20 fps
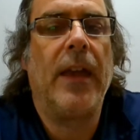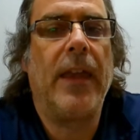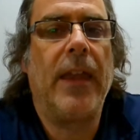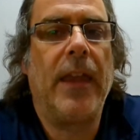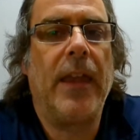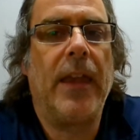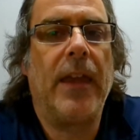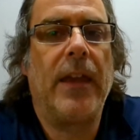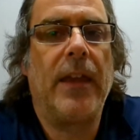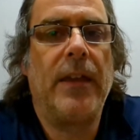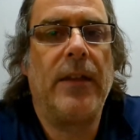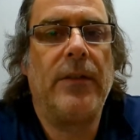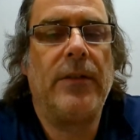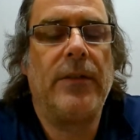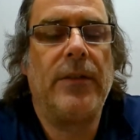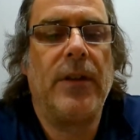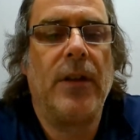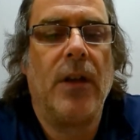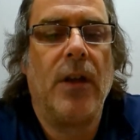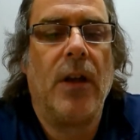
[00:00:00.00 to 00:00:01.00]

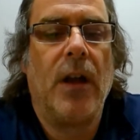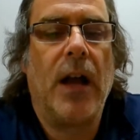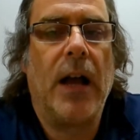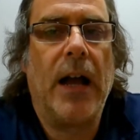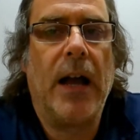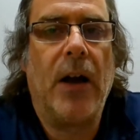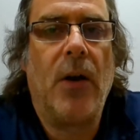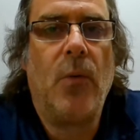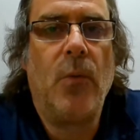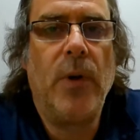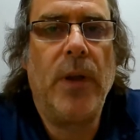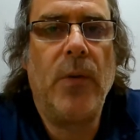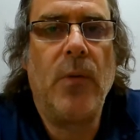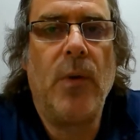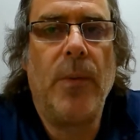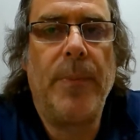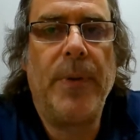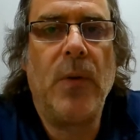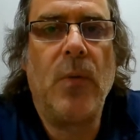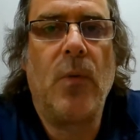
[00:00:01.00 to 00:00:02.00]
and we
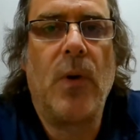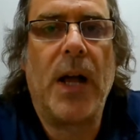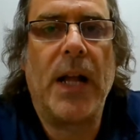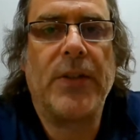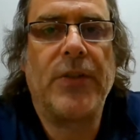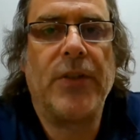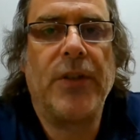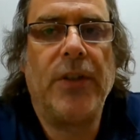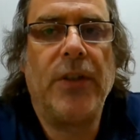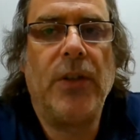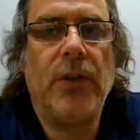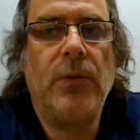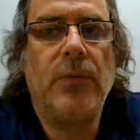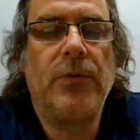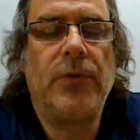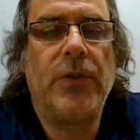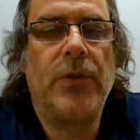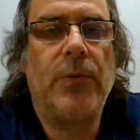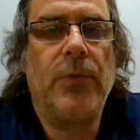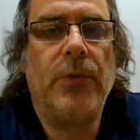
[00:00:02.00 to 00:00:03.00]
will be watching you
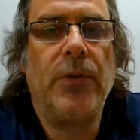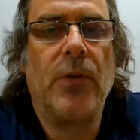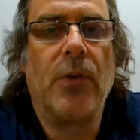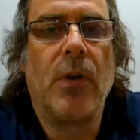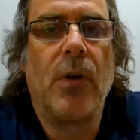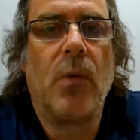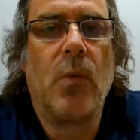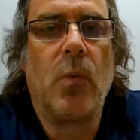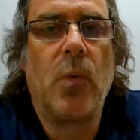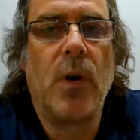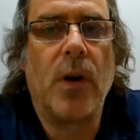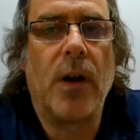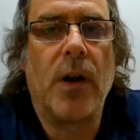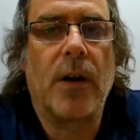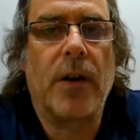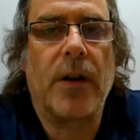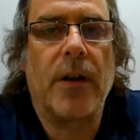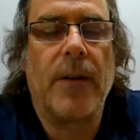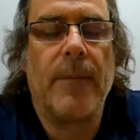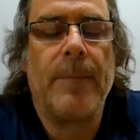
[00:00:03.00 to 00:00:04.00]
do your
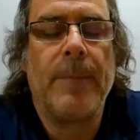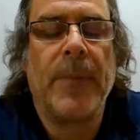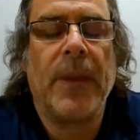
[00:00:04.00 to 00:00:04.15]
work.